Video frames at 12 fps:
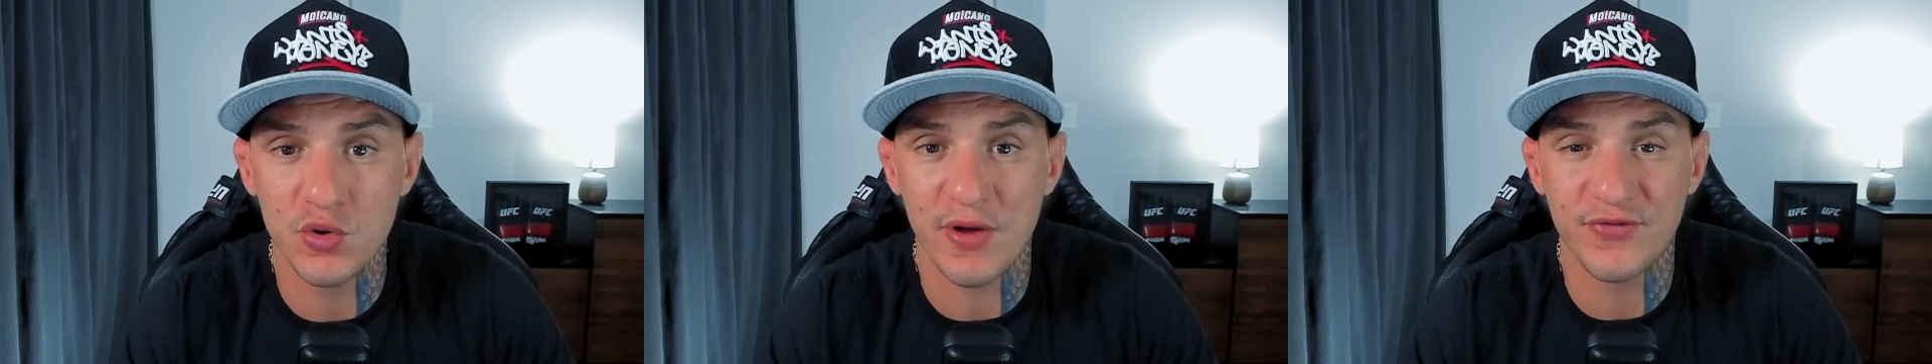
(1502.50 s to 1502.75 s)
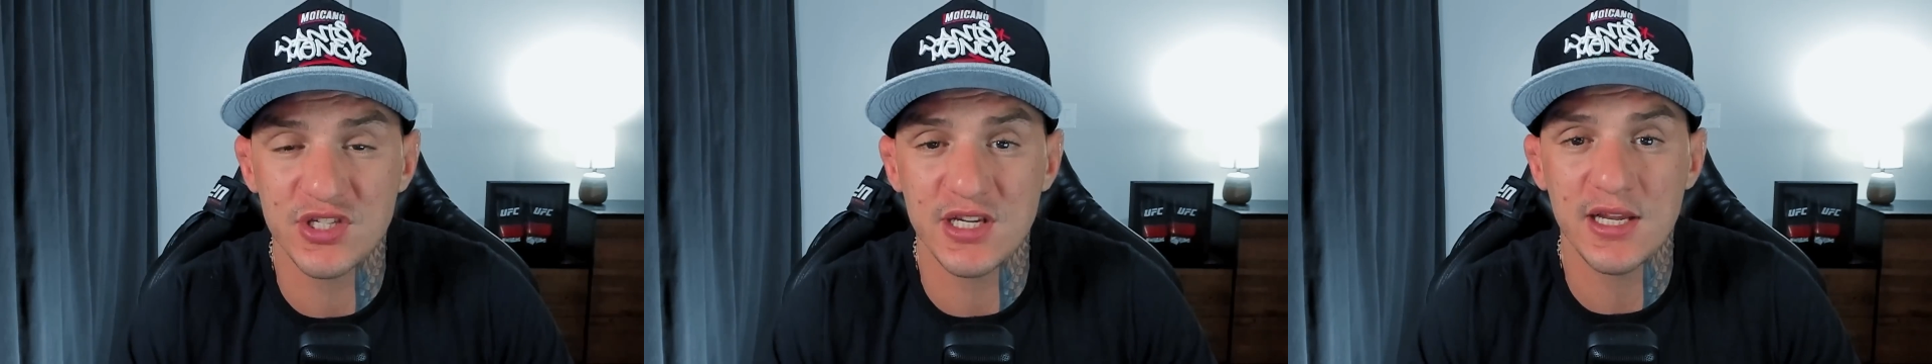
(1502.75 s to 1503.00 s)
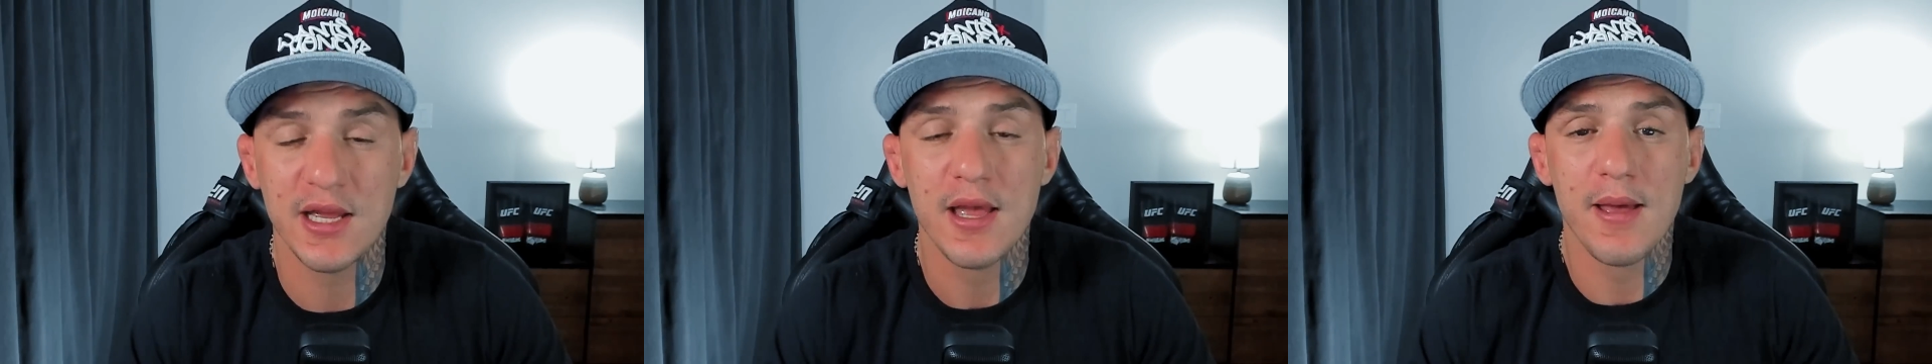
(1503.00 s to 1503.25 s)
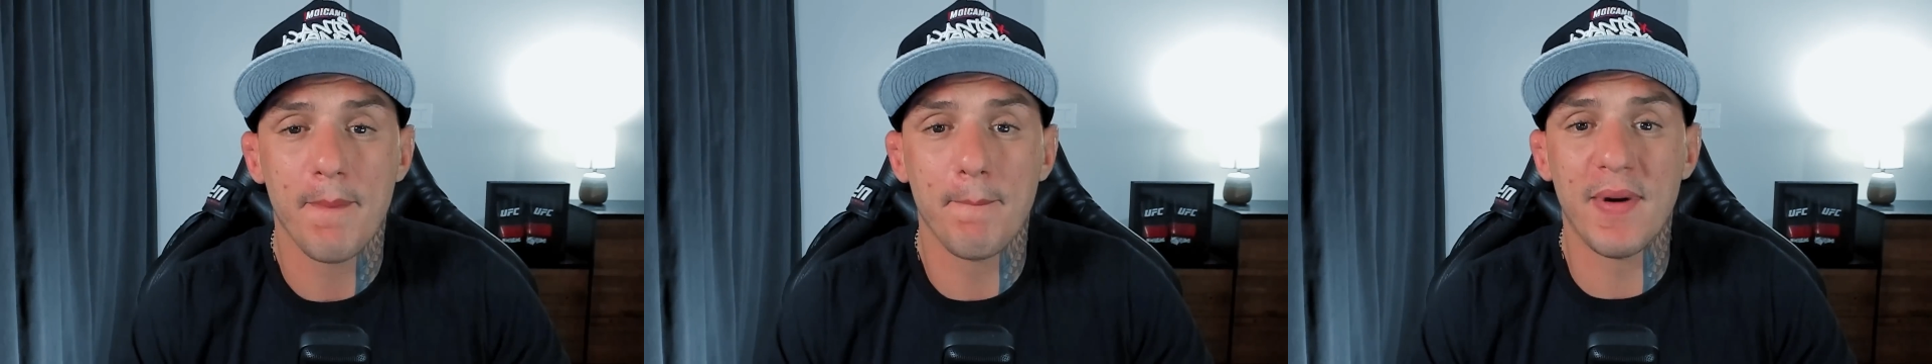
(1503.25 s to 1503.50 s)
UFC.
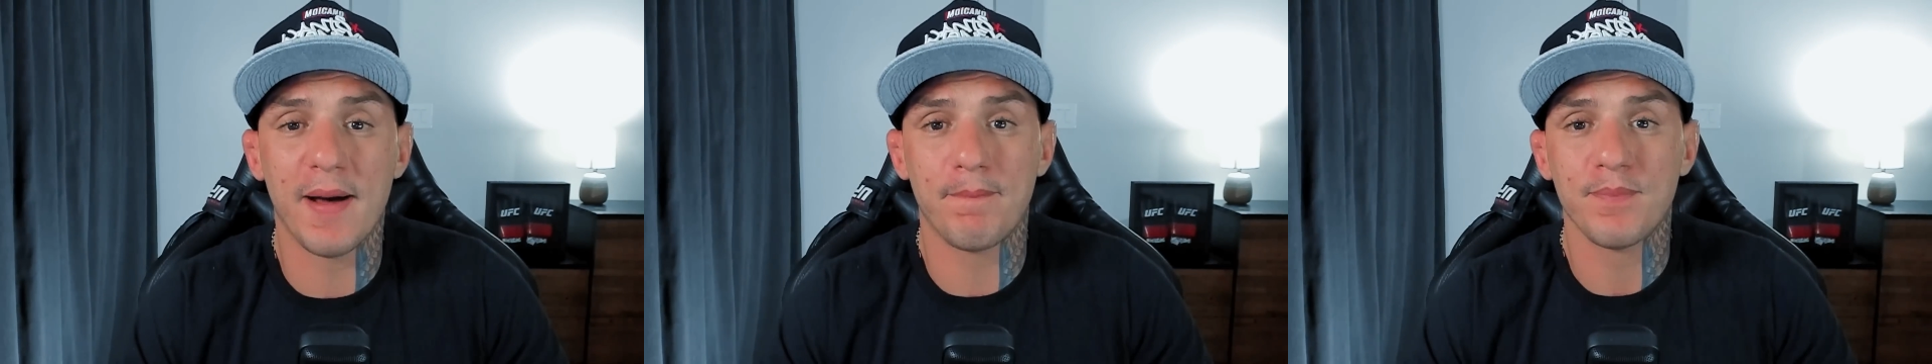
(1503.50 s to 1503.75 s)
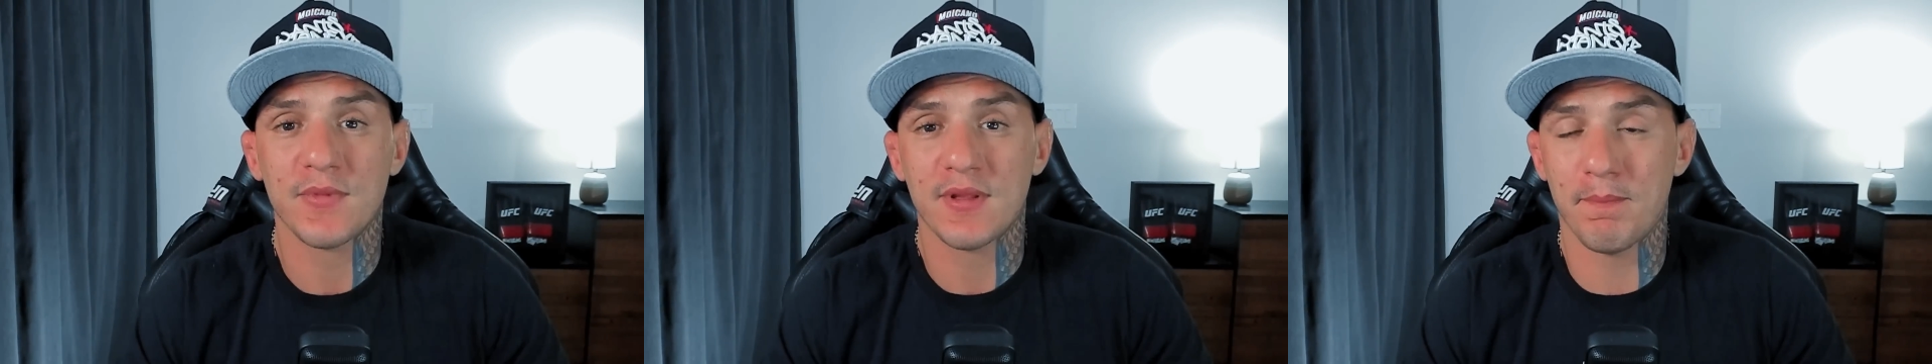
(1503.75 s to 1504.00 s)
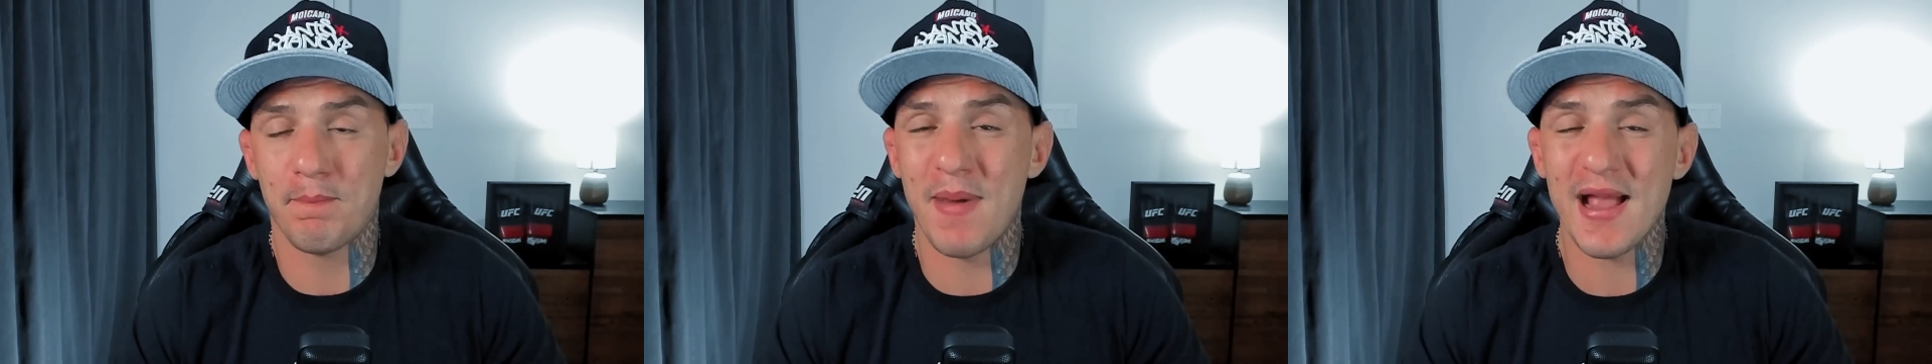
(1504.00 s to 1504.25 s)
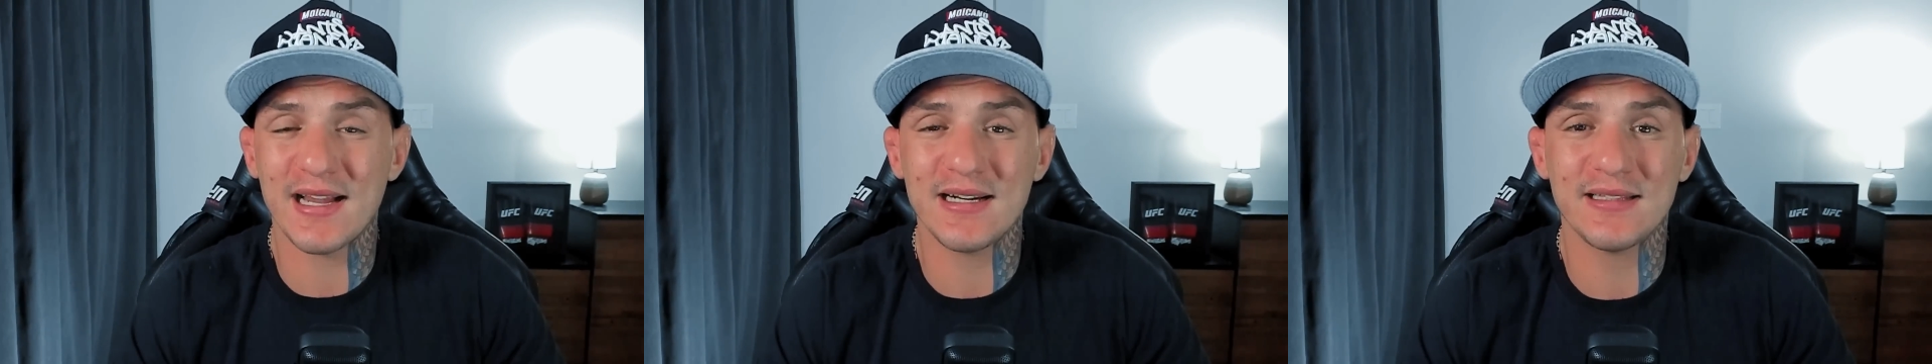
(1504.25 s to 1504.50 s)
But
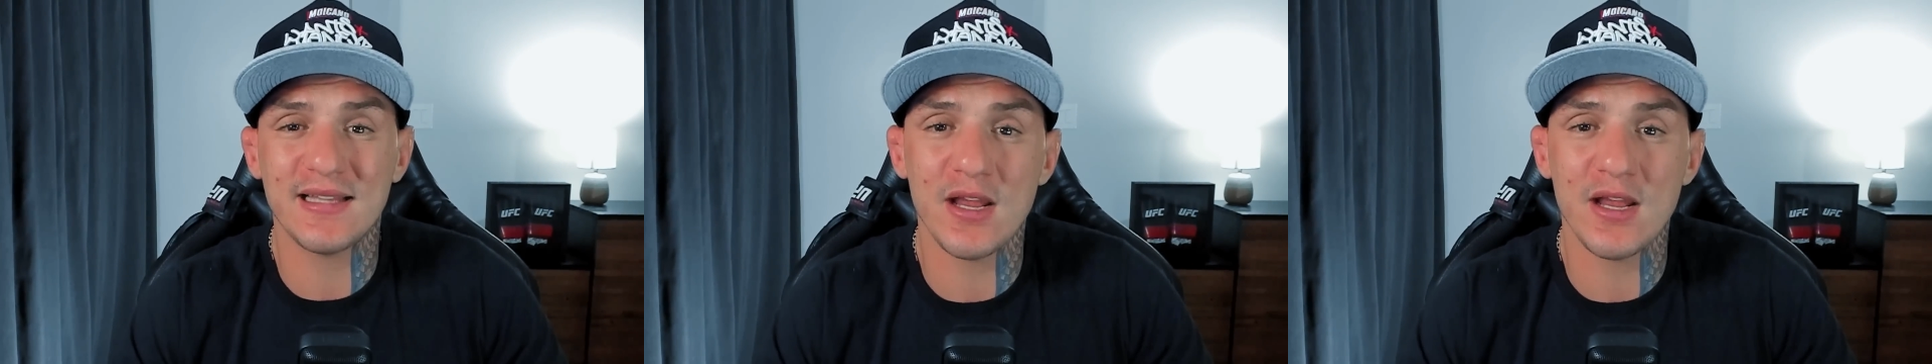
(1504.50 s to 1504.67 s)
back in the day,